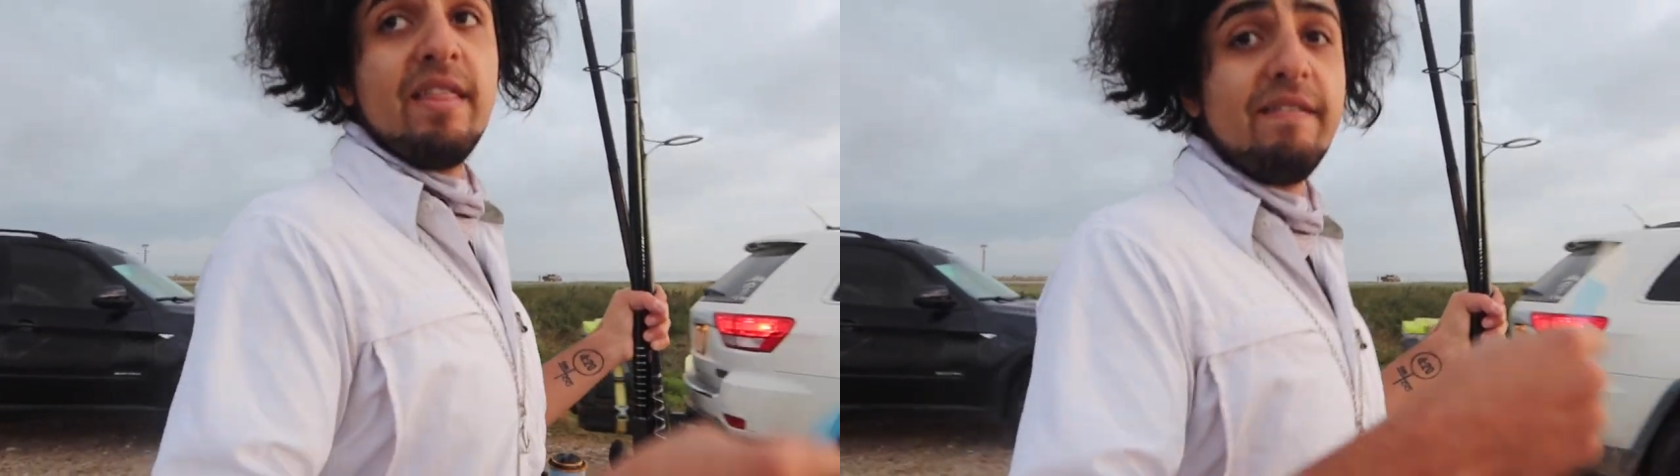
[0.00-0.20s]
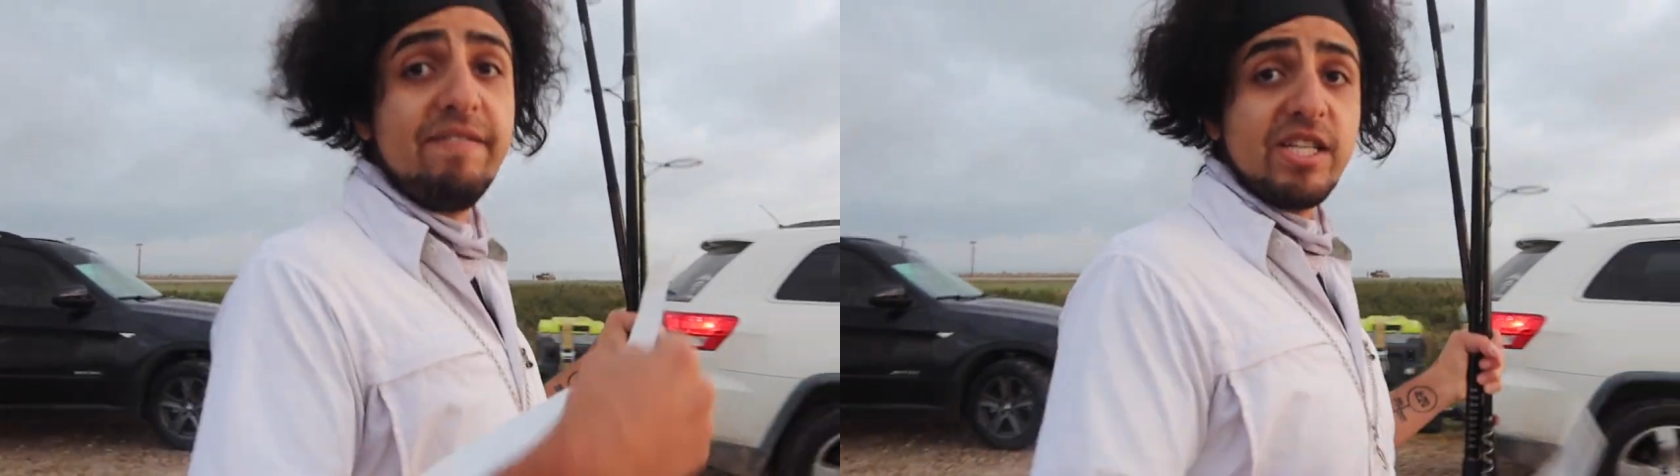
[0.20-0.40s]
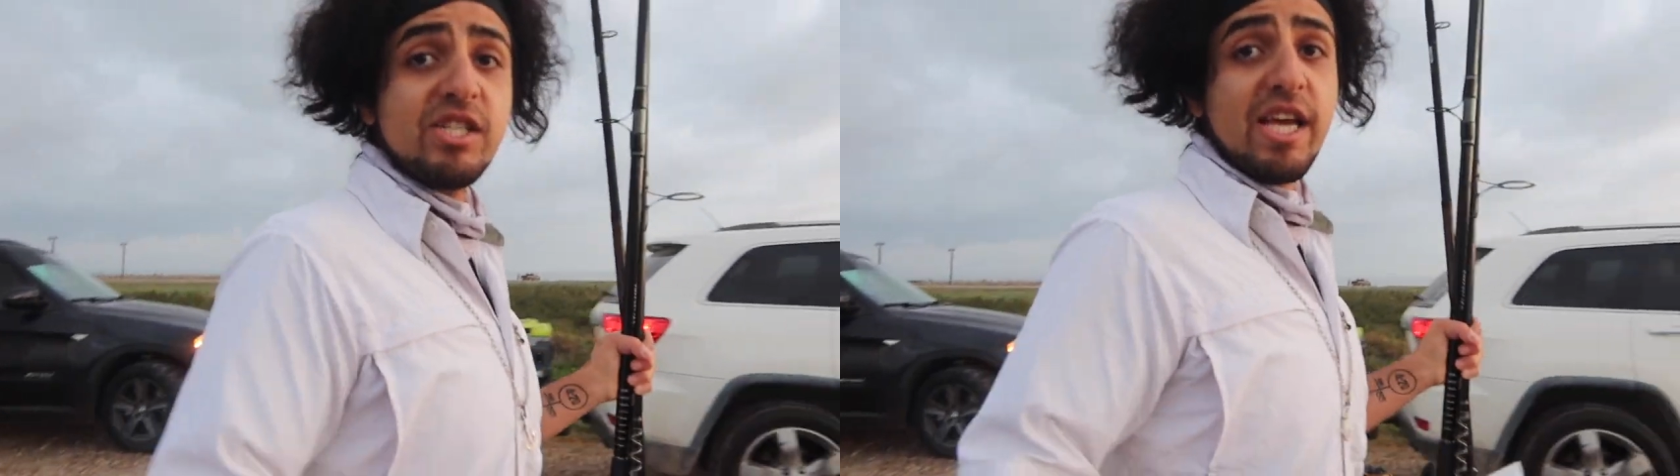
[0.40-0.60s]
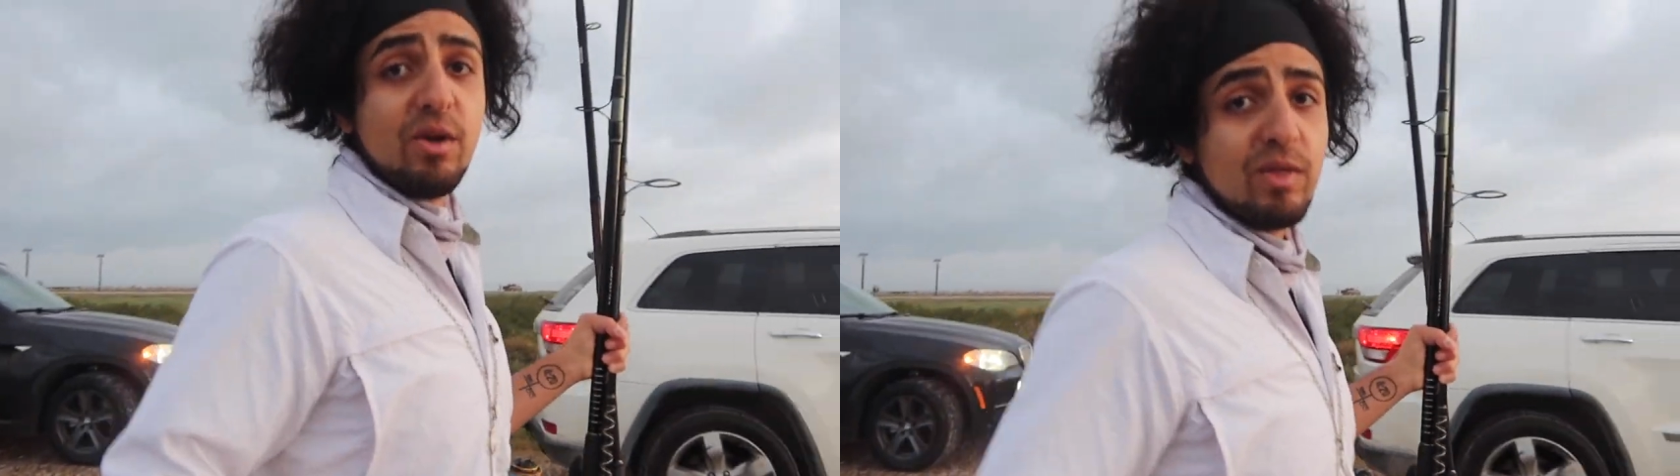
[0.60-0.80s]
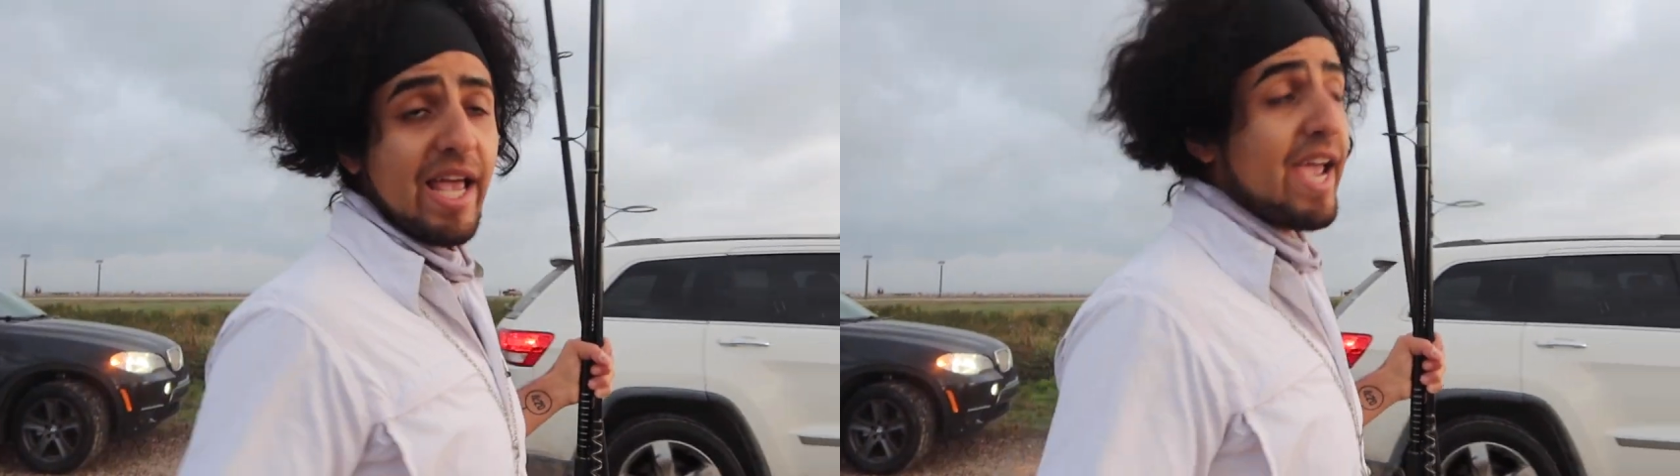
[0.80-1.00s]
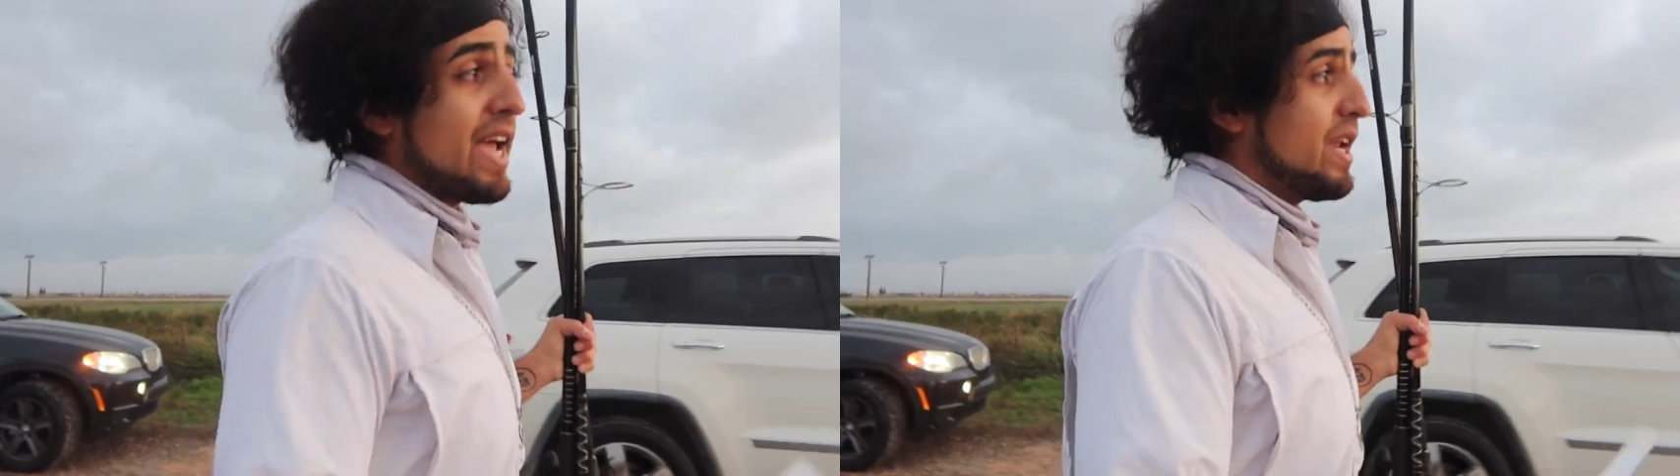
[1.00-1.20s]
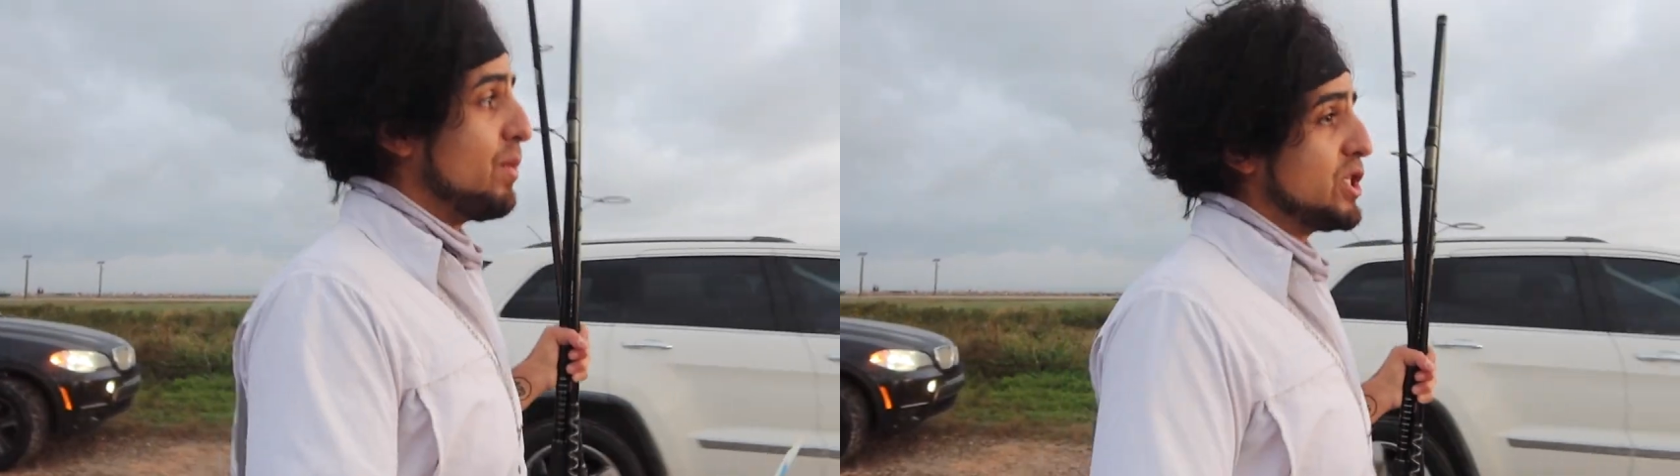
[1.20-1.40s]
The fish that you land,